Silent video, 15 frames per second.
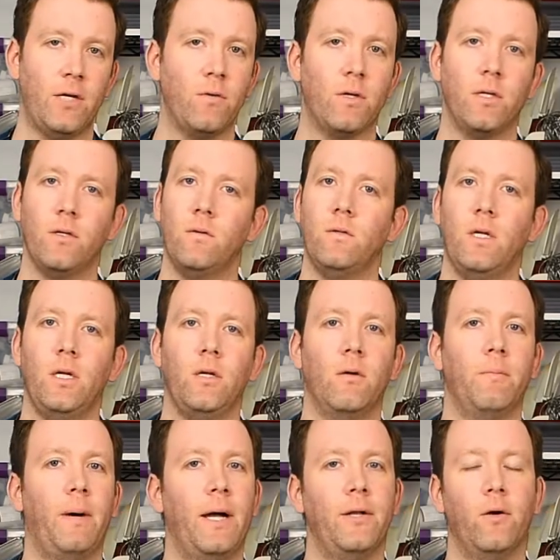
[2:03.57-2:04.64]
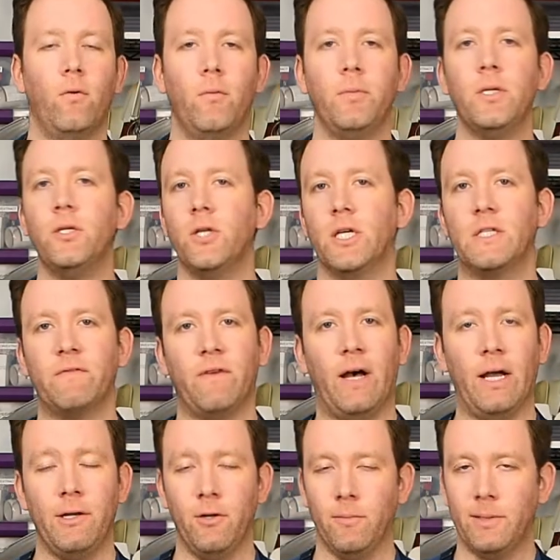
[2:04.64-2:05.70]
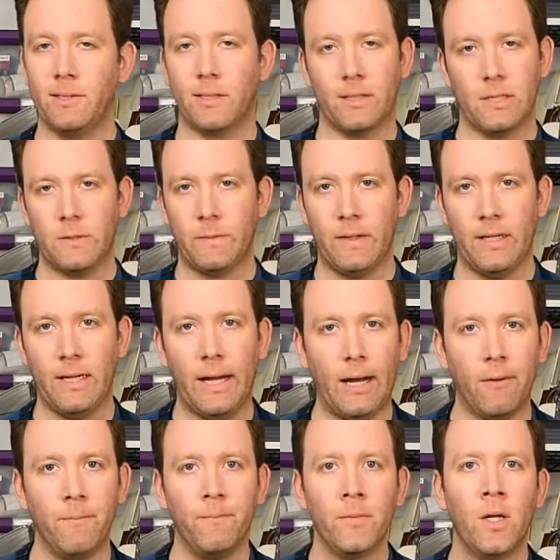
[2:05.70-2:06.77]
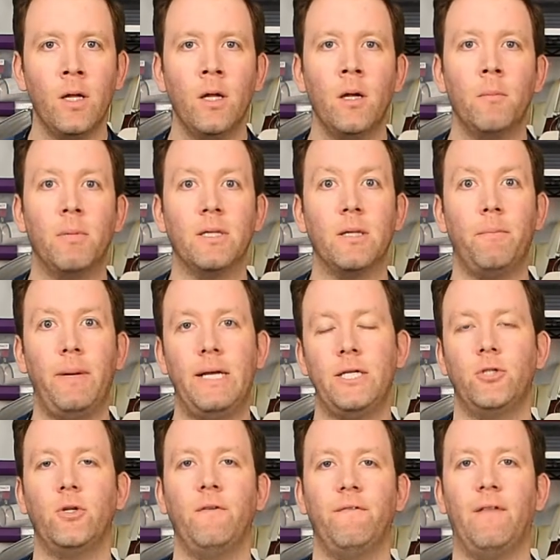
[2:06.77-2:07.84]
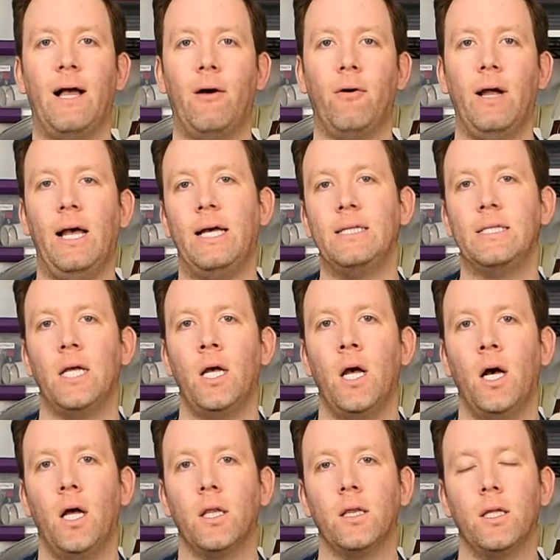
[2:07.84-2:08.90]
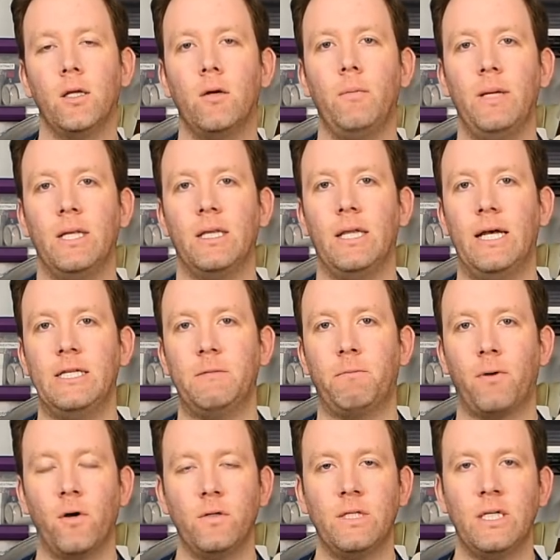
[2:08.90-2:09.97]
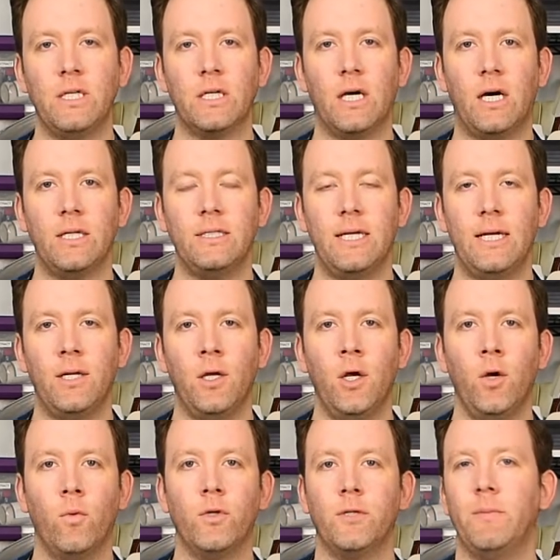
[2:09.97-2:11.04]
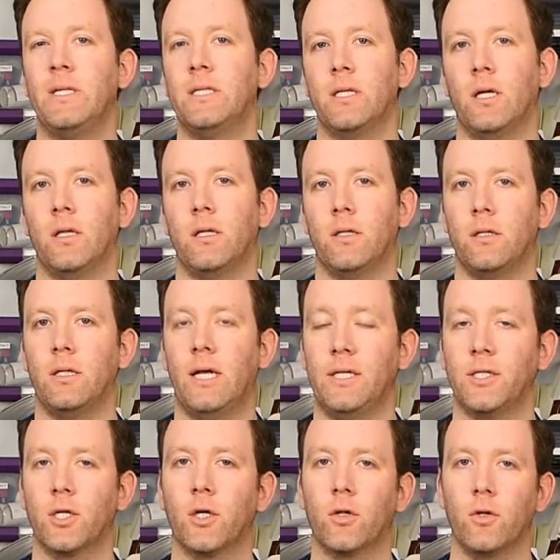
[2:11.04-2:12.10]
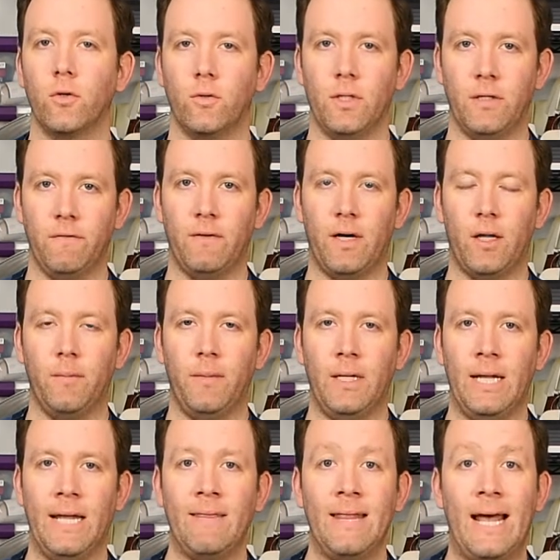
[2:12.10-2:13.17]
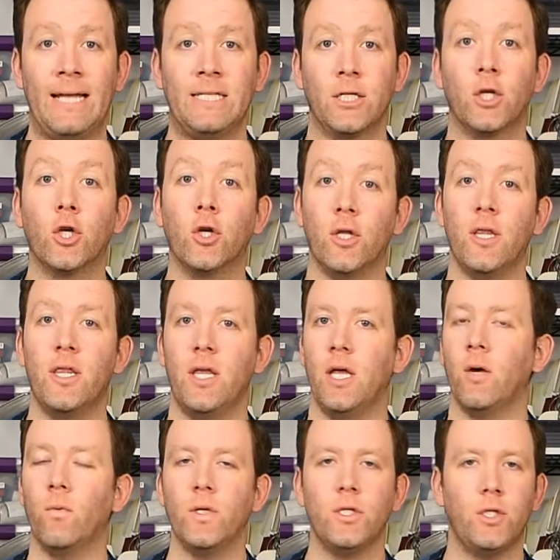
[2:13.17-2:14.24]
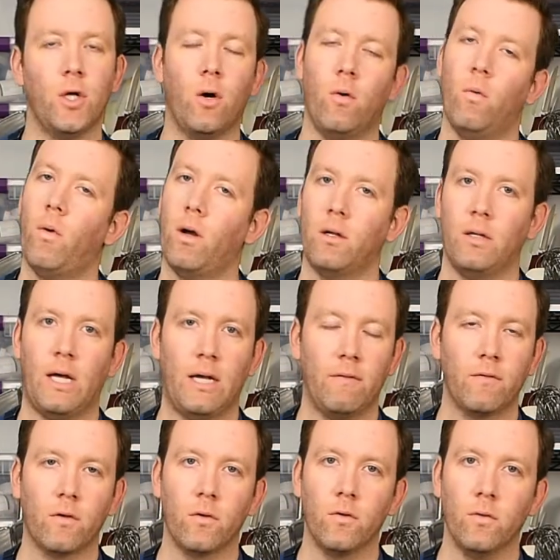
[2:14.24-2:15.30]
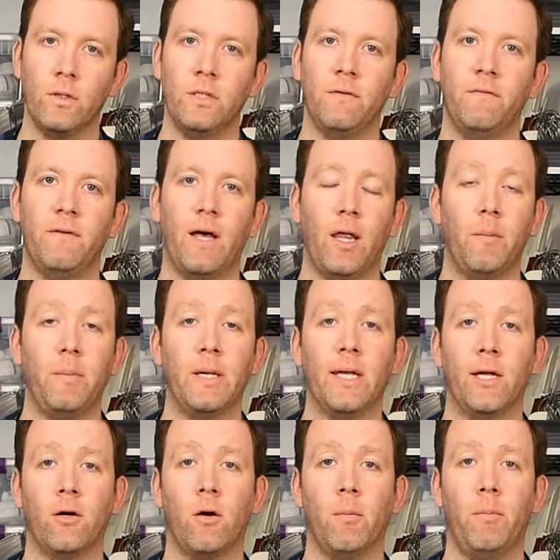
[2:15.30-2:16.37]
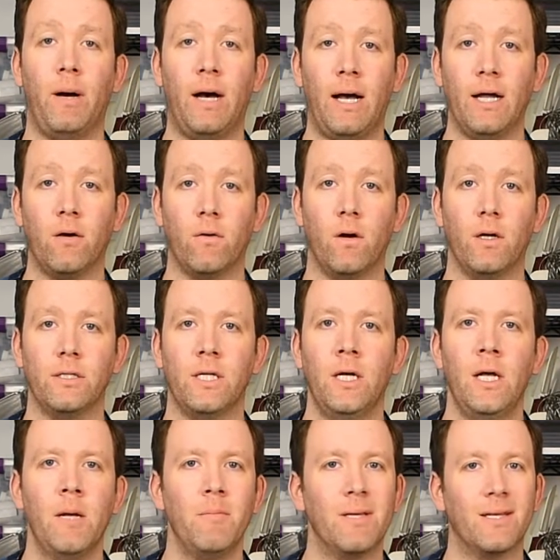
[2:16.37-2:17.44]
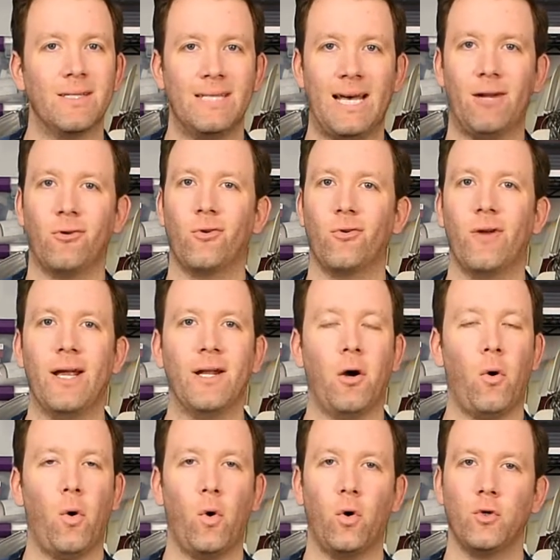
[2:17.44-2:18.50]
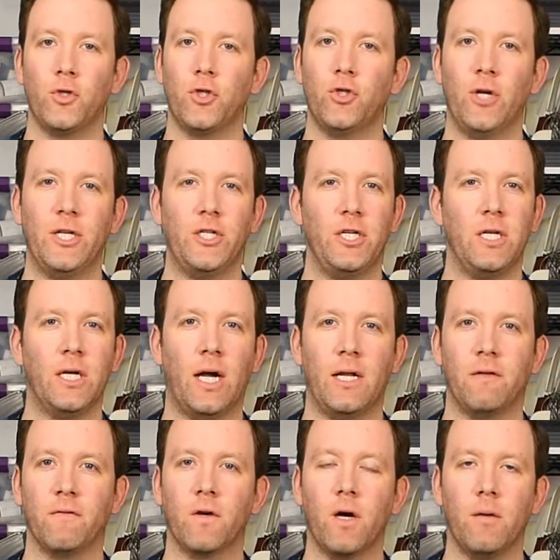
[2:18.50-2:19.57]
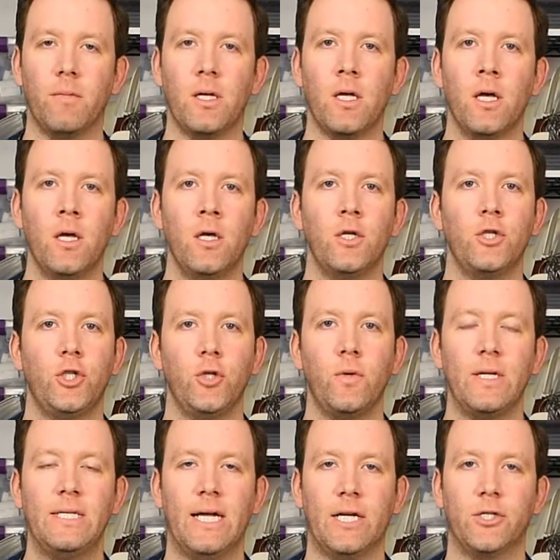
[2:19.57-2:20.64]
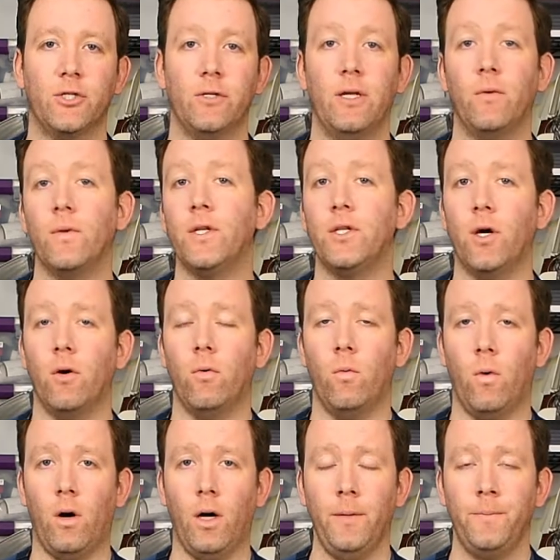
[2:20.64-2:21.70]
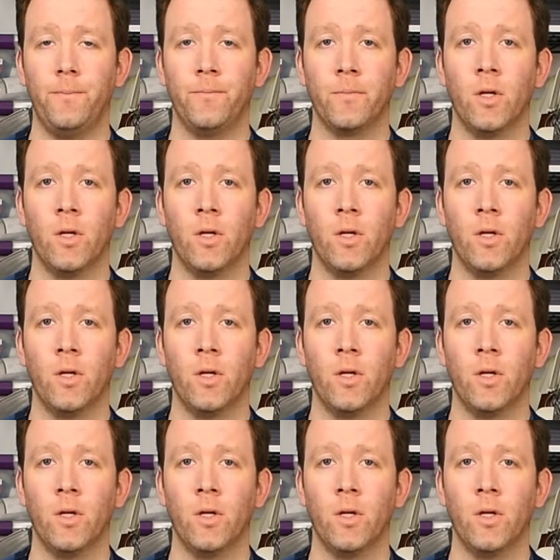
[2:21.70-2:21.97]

You can use it. Your pie dough will be just fine. Nobody's going to spit it out. But the pastry flour has a little bit less protein content, which means a little less gluten development, and that's a good thing. We don't want a lot of gluten developing in our pie crust because that'll create a whole stretchy, kind of gummy, chewy texture that we don't want.